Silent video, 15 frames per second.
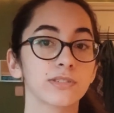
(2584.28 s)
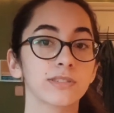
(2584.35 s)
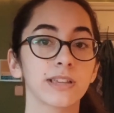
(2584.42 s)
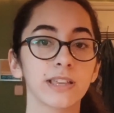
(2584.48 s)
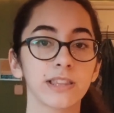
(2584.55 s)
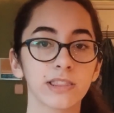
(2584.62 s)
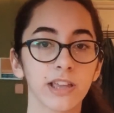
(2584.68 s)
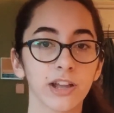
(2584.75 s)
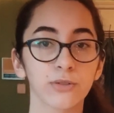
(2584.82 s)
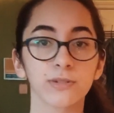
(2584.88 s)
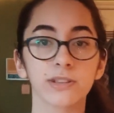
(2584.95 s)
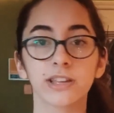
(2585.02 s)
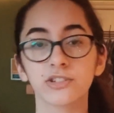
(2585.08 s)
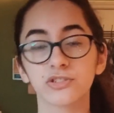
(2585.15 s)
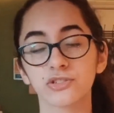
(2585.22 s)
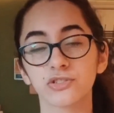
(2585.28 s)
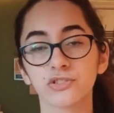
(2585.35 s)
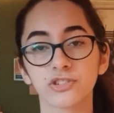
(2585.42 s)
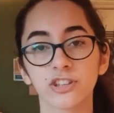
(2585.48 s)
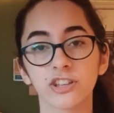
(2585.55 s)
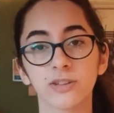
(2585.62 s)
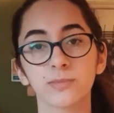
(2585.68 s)
in their
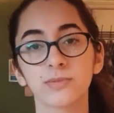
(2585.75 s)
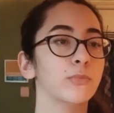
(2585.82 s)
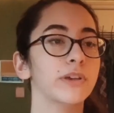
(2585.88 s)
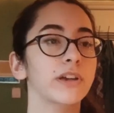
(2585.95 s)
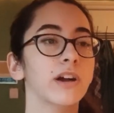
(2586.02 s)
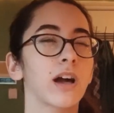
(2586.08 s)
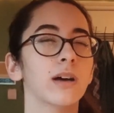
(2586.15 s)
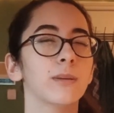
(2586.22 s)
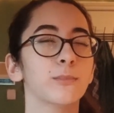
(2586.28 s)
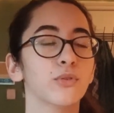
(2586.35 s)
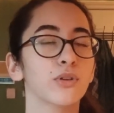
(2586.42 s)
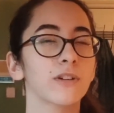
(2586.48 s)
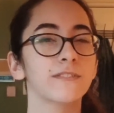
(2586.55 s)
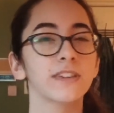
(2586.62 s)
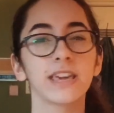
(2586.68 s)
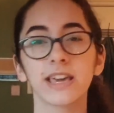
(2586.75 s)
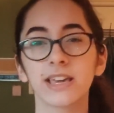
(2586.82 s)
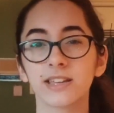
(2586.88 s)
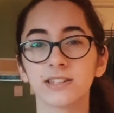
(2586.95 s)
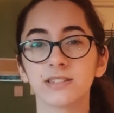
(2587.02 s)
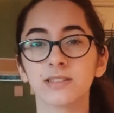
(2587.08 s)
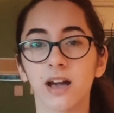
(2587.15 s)
relationships. We got more of Kit
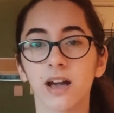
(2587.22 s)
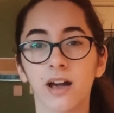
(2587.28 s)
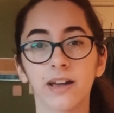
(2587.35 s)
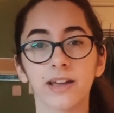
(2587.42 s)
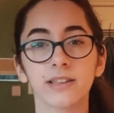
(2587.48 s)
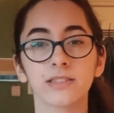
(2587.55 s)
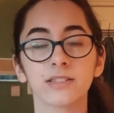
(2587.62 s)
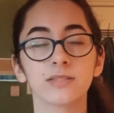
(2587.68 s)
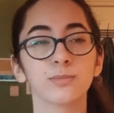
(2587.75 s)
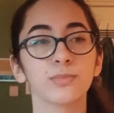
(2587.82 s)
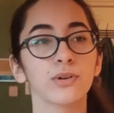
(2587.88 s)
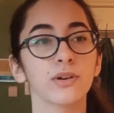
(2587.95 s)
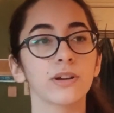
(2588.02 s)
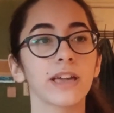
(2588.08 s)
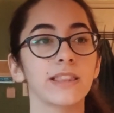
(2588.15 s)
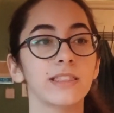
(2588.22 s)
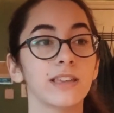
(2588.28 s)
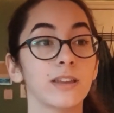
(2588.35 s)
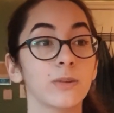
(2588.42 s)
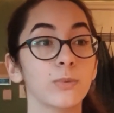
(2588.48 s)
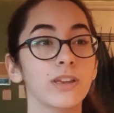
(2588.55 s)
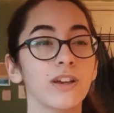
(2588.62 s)
and Ty in this book, and
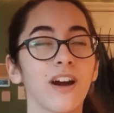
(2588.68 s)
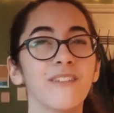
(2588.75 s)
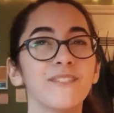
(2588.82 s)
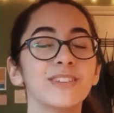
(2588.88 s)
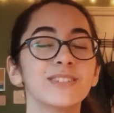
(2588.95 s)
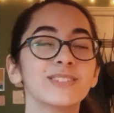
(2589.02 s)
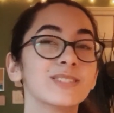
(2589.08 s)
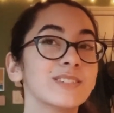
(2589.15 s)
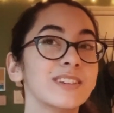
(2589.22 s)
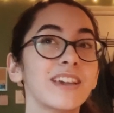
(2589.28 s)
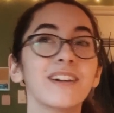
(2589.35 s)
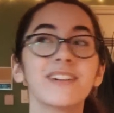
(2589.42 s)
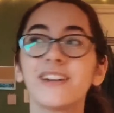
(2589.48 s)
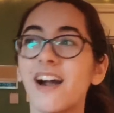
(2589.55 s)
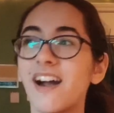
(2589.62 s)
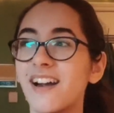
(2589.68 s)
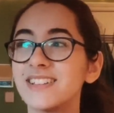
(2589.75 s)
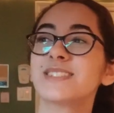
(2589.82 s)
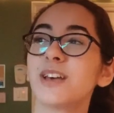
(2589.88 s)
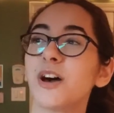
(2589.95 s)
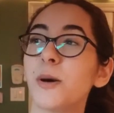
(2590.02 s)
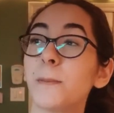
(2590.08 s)
then we obviously
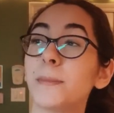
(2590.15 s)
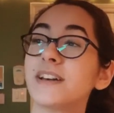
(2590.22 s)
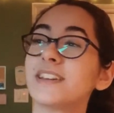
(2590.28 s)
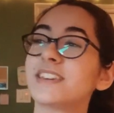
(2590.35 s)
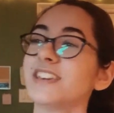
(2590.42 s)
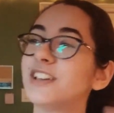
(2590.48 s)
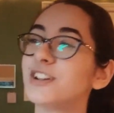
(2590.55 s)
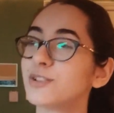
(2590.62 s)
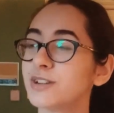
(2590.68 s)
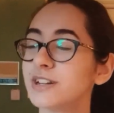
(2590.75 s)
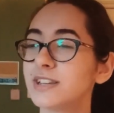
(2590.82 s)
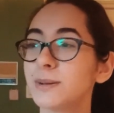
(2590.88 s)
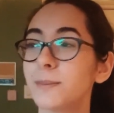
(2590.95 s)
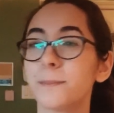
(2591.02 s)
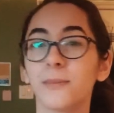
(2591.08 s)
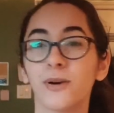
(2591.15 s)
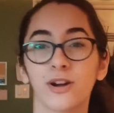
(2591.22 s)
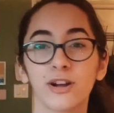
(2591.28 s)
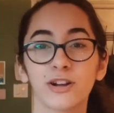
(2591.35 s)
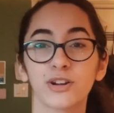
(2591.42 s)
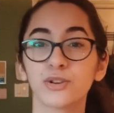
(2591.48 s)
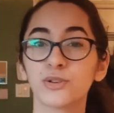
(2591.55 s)
got some Kieran,
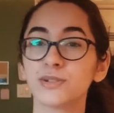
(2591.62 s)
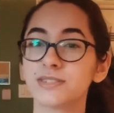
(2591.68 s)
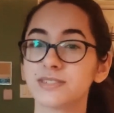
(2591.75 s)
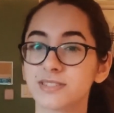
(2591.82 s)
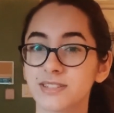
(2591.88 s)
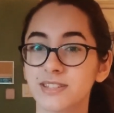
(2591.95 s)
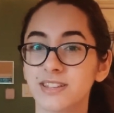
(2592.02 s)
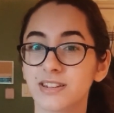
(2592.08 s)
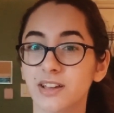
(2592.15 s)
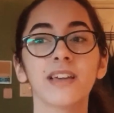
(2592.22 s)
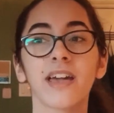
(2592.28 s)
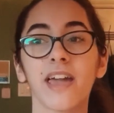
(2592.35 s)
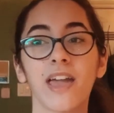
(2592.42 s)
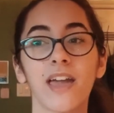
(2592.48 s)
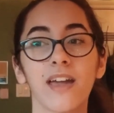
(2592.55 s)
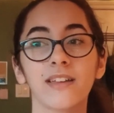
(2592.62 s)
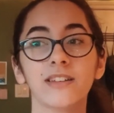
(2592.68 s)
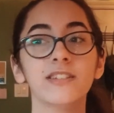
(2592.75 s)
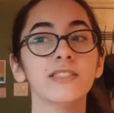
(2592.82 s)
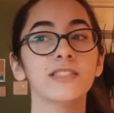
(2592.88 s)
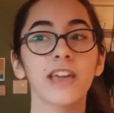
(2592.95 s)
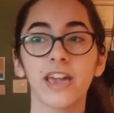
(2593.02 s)
Mark, Christina,
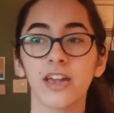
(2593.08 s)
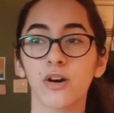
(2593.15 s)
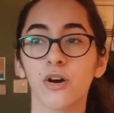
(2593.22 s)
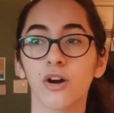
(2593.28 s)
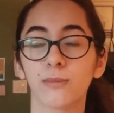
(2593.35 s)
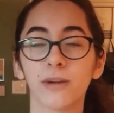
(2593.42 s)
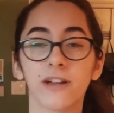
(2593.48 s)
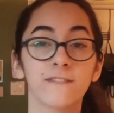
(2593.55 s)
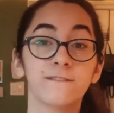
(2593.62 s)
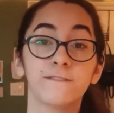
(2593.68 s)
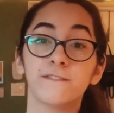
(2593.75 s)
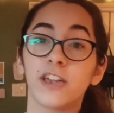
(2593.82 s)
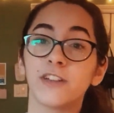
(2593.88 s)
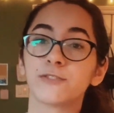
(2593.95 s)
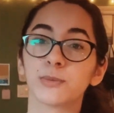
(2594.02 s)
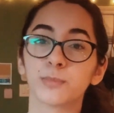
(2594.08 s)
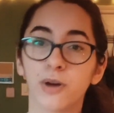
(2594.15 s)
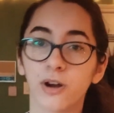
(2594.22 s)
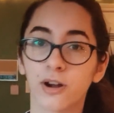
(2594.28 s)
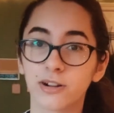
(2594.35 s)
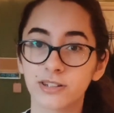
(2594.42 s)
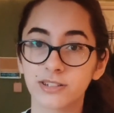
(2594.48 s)
and they are my favorite
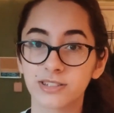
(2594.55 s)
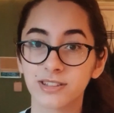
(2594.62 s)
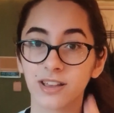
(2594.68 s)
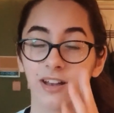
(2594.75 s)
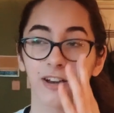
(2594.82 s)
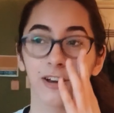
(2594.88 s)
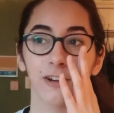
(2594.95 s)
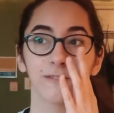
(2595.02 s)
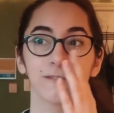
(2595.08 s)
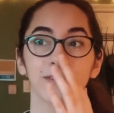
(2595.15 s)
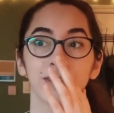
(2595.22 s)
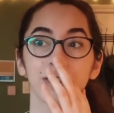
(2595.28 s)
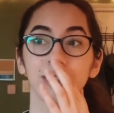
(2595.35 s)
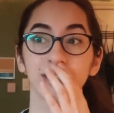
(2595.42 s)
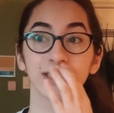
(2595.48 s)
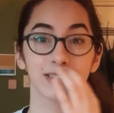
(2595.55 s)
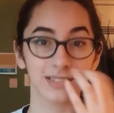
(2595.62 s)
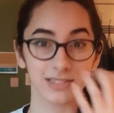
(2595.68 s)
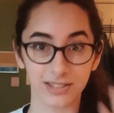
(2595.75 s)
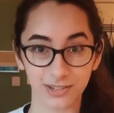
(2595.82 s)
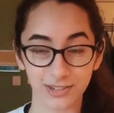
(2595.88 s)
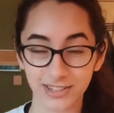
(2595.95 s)
part of this
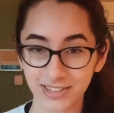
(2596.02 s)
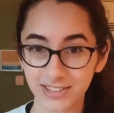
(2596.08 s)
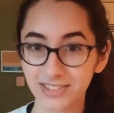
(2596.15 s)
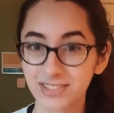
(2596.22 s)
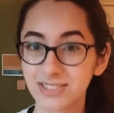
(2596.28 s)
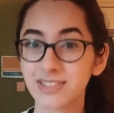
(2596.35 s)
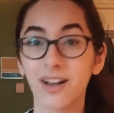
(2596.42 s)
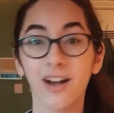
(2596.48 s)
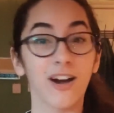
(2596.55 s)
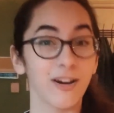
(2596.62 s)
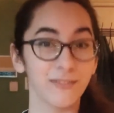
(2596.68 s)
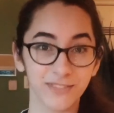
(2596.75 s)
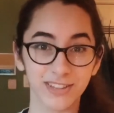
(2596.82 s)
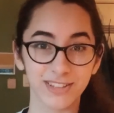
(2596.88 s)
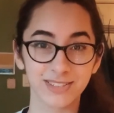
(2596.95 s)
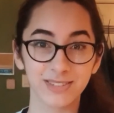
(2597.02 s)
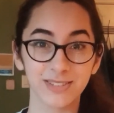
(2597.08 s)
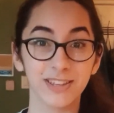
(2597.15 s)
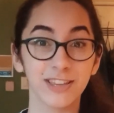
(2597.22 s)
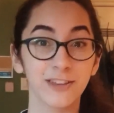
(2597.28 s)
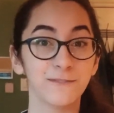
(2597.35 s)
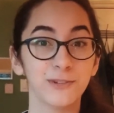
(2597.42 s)
series.
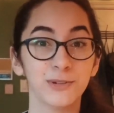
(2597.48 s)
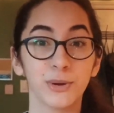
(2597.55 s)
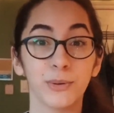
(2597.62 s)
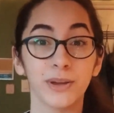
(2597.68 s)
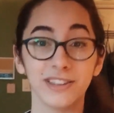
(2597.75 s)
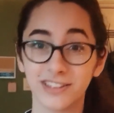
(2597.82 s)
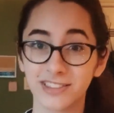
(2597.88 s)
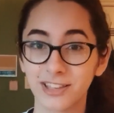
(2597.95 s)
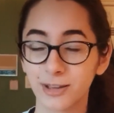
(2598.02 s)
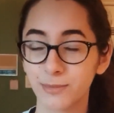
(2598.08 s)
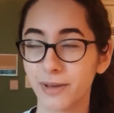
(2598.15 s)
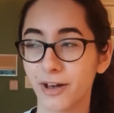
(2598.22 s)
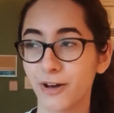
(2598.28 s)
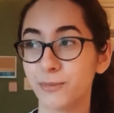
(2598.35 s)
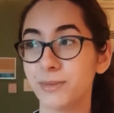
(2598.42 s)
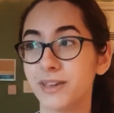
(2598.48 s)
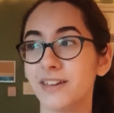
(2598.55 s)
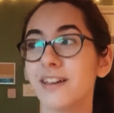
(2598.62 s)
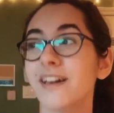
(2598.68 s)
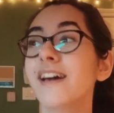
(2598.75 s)
Obviously, if you know anything about me,